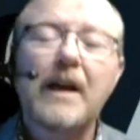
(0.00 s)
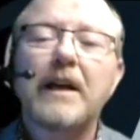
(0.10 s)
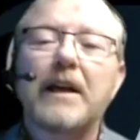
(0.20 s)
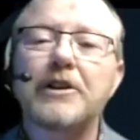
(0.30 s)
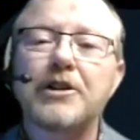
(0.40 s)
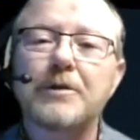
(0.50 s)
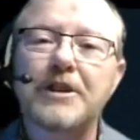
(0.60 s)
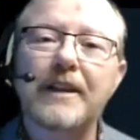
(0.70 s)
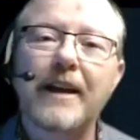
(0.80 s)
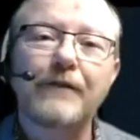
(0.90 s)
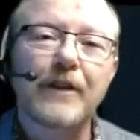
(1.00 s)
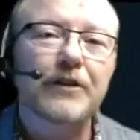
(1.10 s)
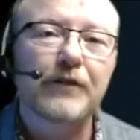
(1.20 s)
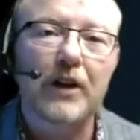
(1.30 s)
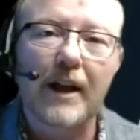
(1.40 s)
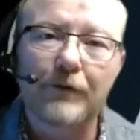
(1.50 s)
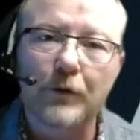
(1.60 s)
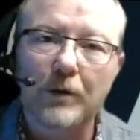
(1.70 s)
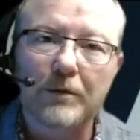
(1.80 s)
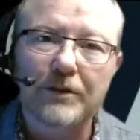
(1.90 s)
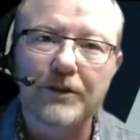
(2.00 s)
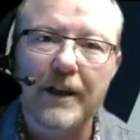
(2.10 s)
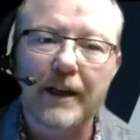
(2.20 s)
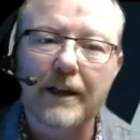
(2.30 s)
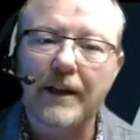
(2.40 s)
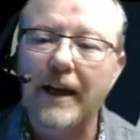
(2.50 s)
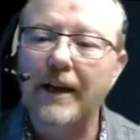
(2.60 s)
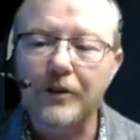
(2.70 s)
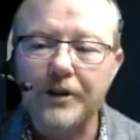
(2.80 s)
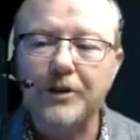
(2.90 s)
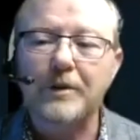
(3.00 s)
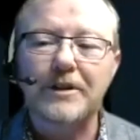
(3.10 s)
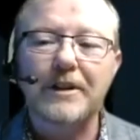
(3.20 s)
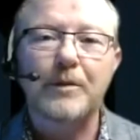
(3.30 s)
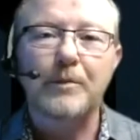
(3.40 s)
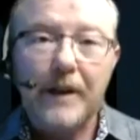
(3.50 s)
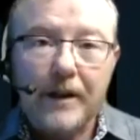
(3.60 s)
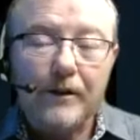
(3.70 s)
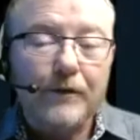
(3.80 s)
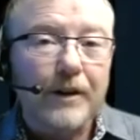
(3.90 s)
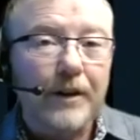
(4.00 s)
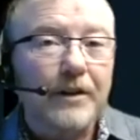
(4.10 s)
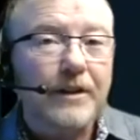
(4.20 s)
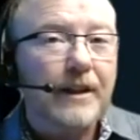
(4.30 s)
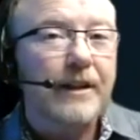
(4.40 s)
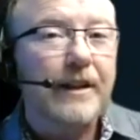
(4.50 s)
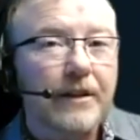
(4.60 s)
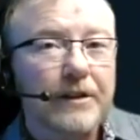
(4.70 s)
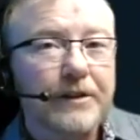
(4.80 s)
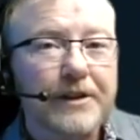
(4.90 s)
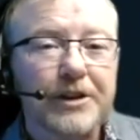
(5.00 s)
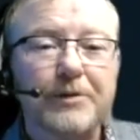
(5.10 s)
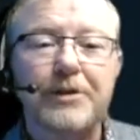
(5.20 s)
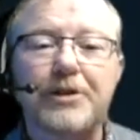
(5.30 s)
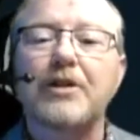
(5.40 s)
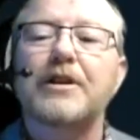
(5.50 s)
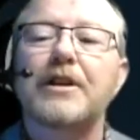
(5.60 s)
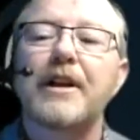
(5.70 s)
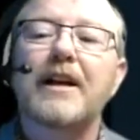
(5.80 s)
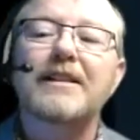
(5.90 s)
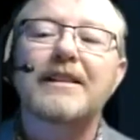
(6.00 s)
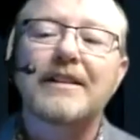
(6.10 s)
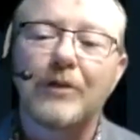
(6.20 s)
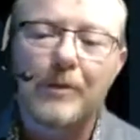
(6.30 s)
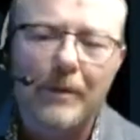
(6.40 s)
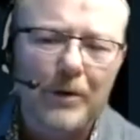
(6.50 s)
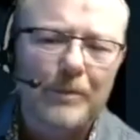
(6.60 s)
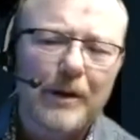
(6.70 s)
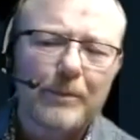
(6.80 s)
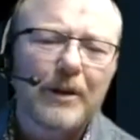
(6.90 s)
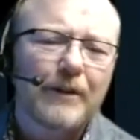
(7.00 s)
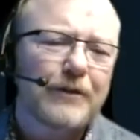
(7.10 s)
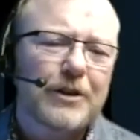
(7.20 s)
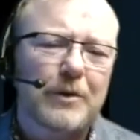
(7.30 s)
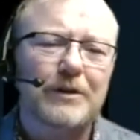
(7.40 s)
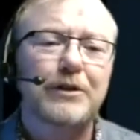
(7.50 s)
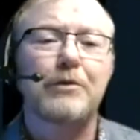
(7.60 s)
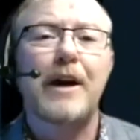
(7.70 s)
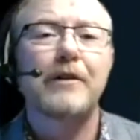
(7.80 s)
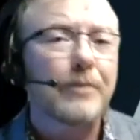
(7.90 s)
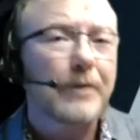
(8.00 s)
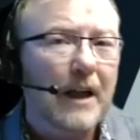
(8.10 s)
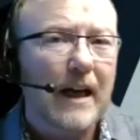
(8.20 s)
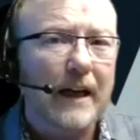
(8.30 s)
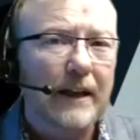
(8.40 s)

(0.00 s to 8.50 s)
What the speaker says: And she was in that phase of her life where it was like, I knew she wasn't going to be here for another 10 years. And she was starting to not remember people if she wasn't around them a lot.